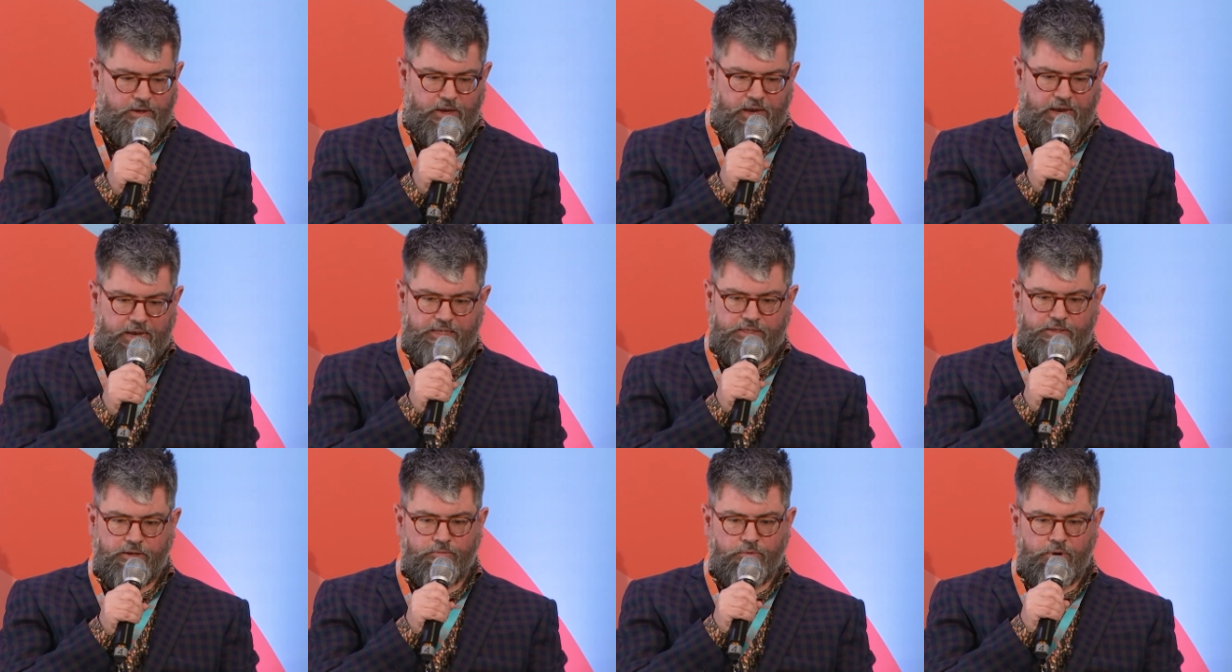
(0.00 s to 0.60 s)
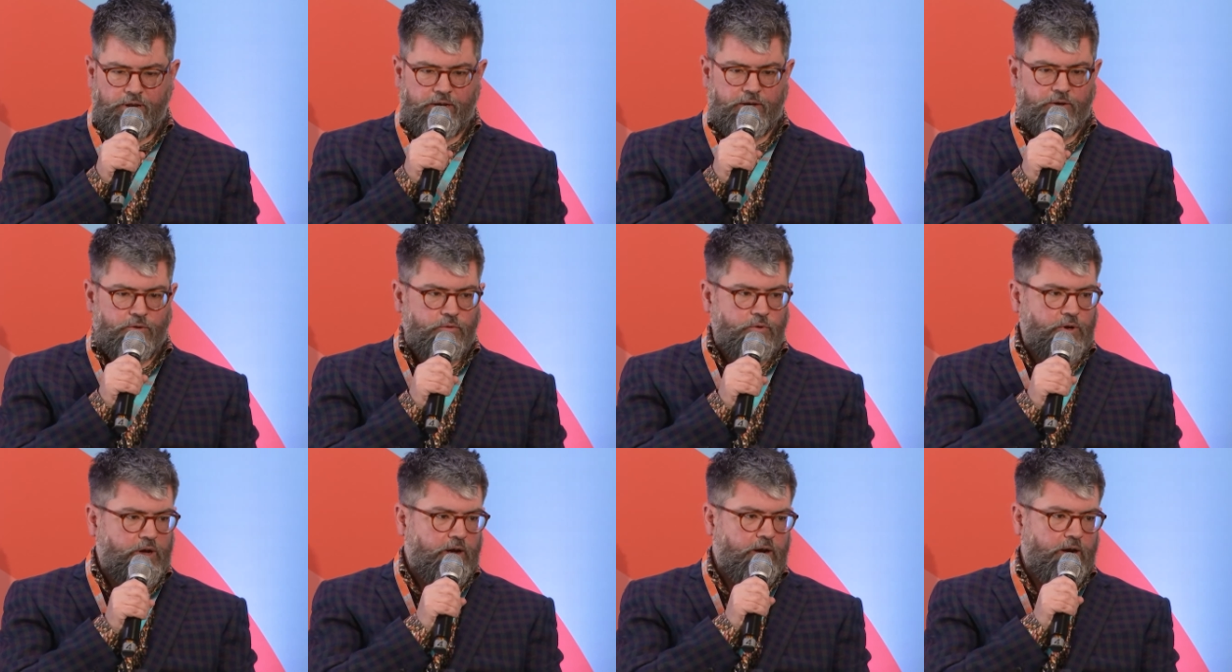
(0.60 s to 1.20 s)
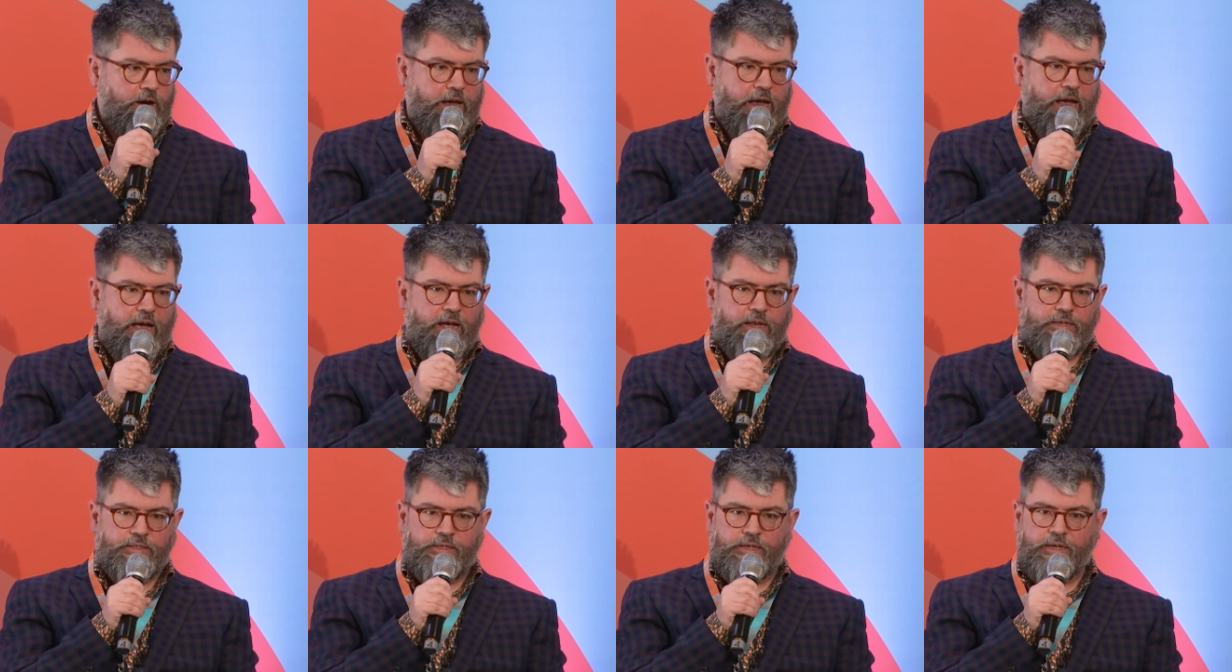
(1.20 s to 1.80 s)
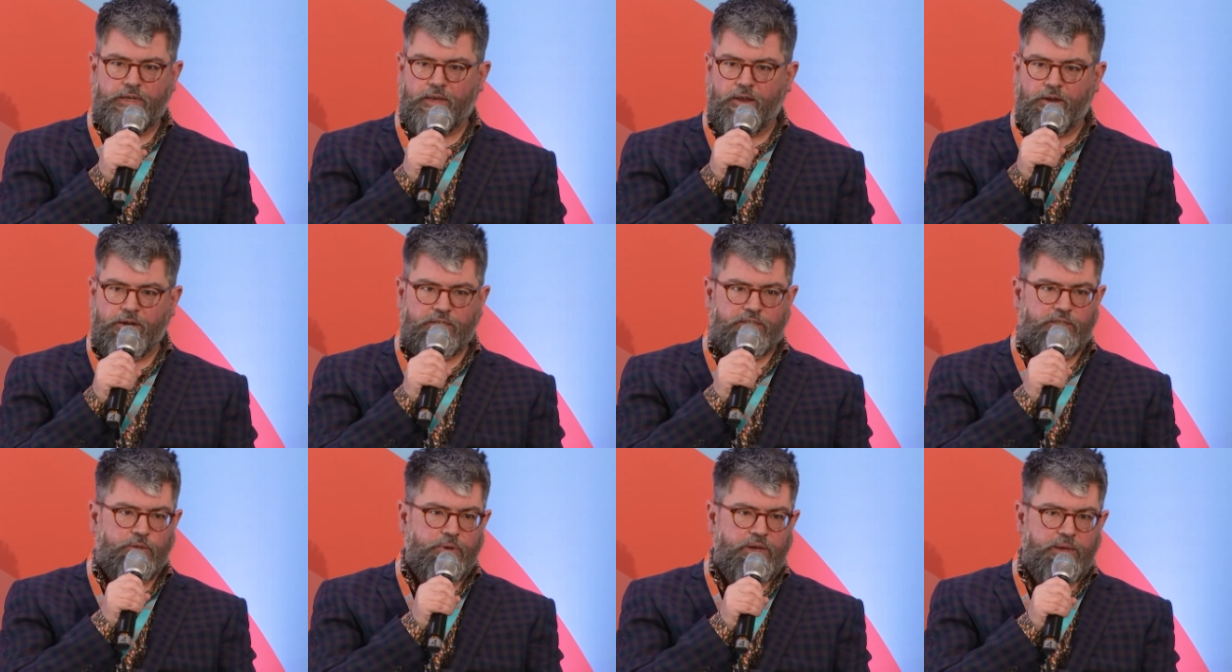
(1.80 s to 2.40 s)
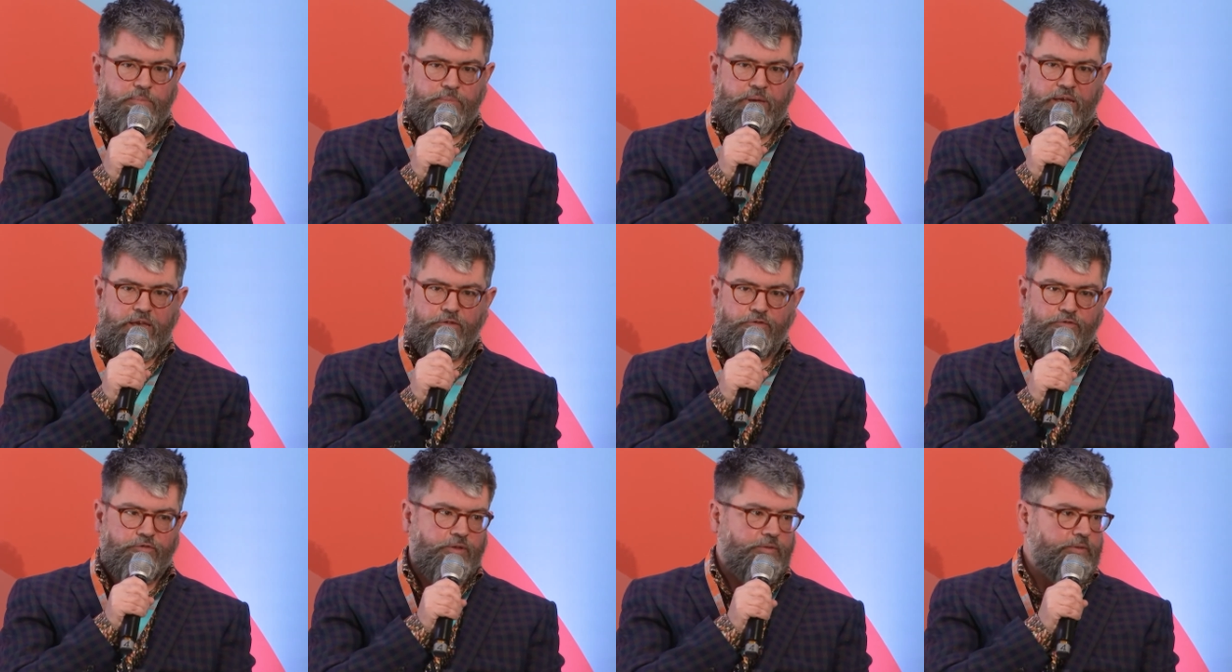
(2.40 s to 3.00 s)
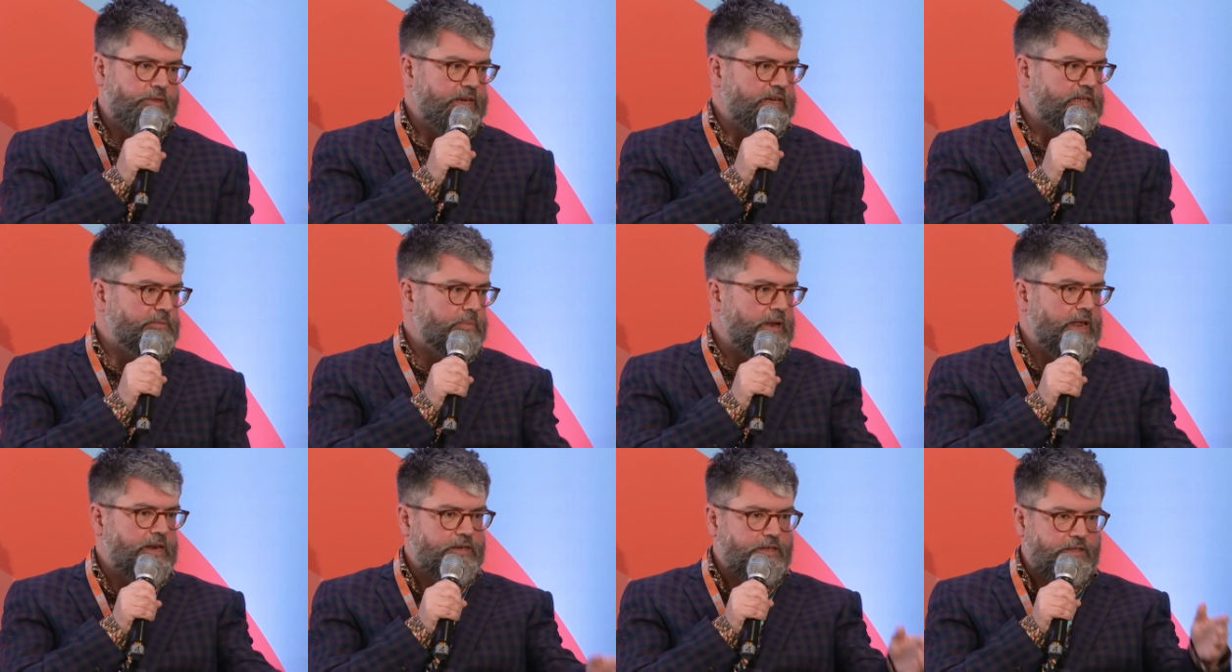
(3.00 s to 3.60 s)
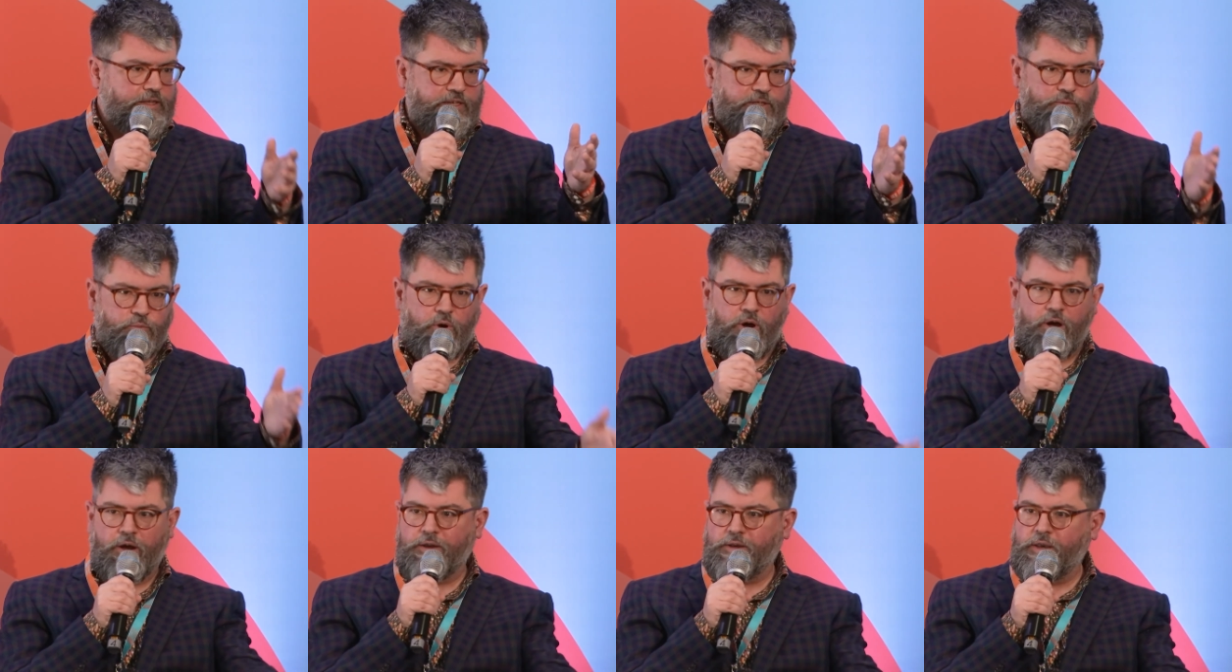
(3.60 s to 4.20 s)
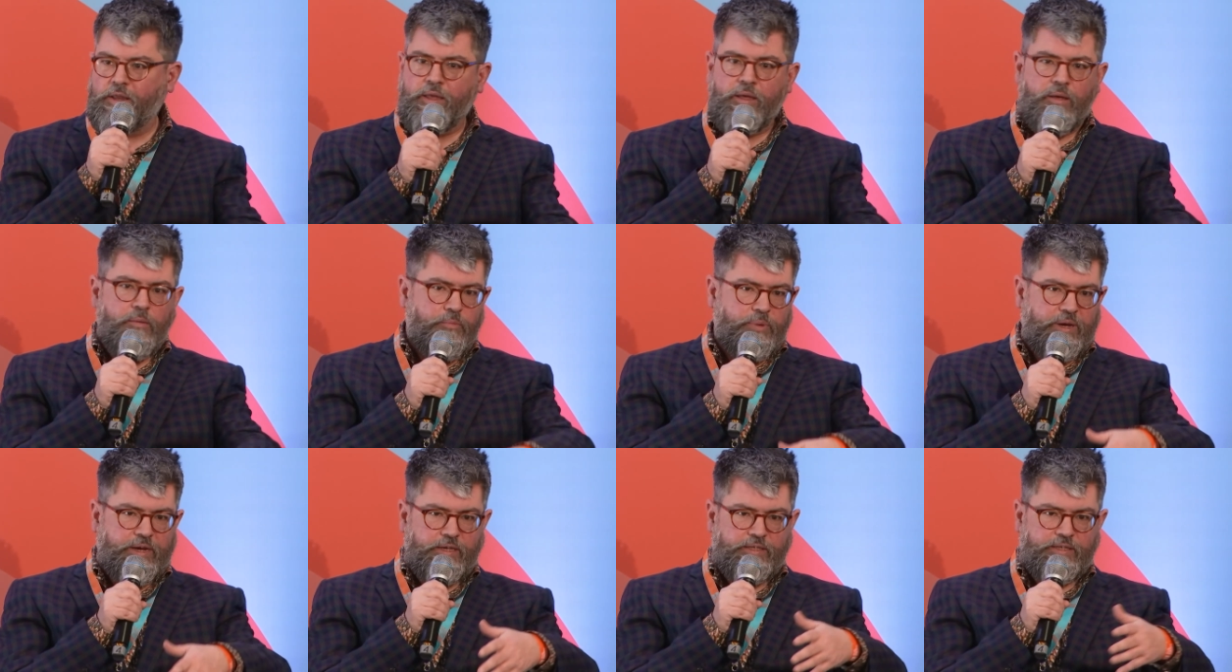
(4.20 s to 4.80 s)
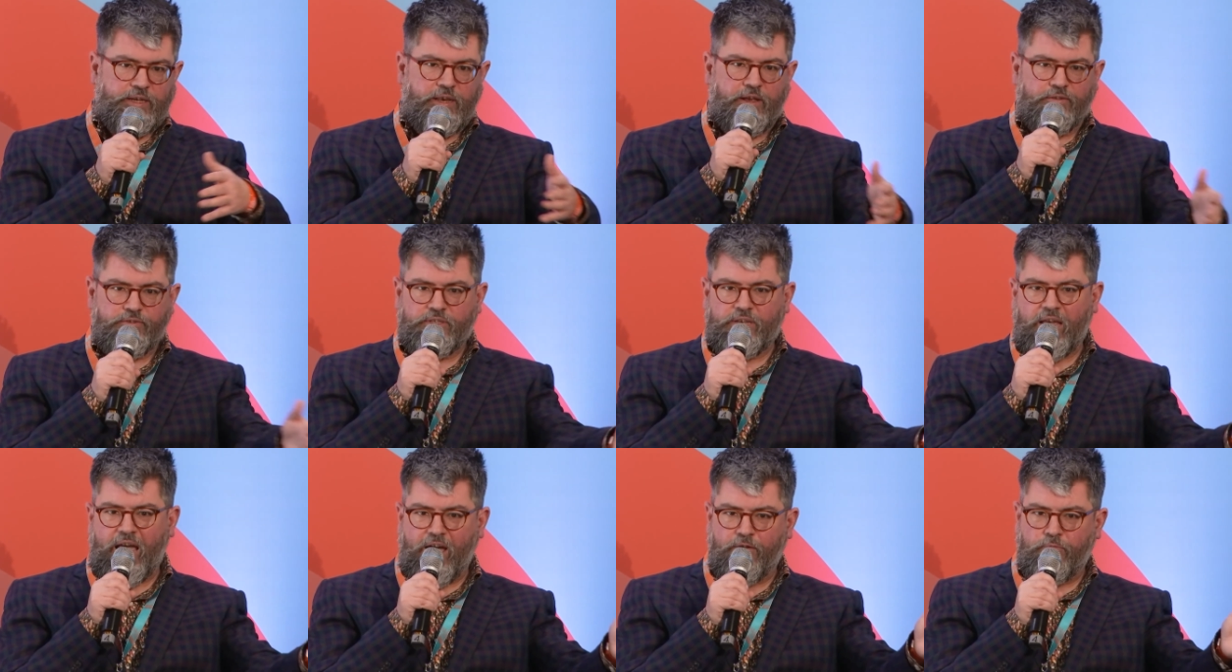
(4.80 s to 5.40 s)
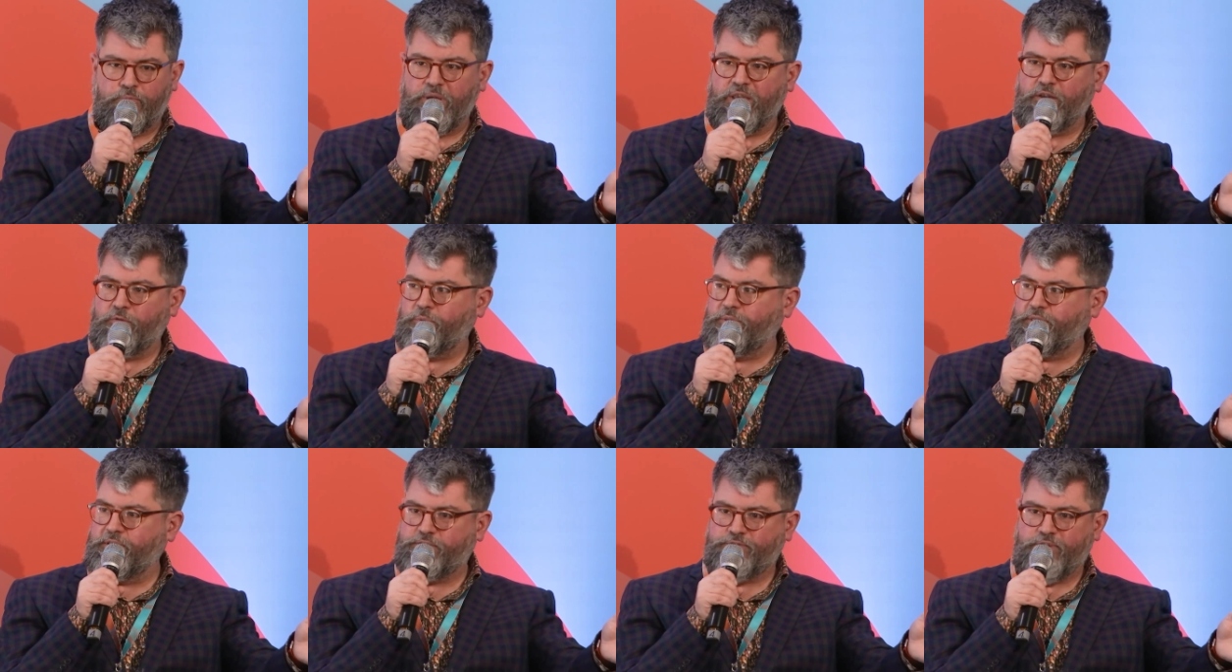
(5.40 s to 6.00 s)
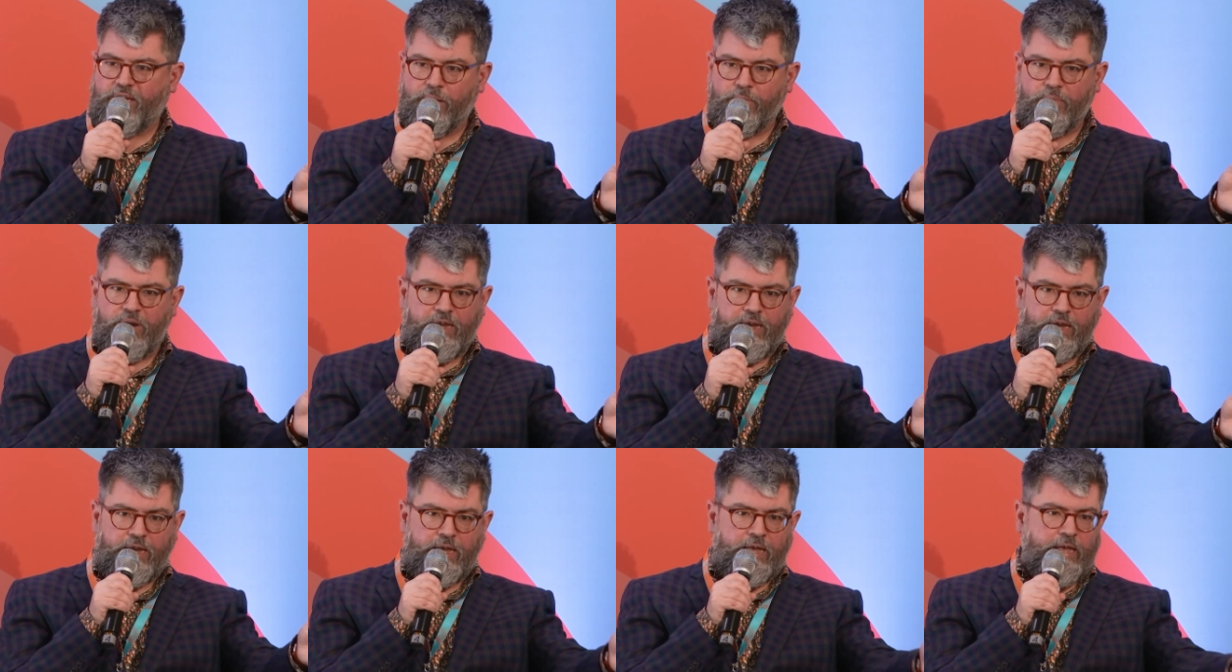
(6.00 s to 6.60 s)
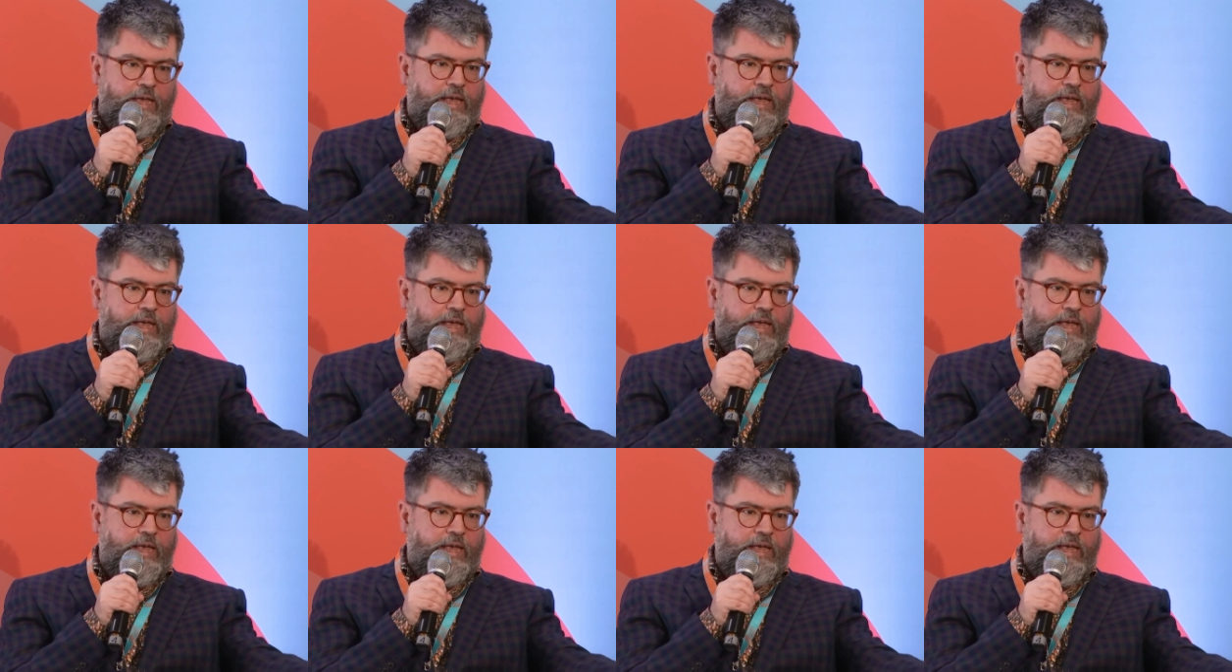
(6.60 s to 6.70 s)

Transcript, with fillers: is a really cool guy and he likes to eat beef and he's blended this wine because he loves to have beef with his family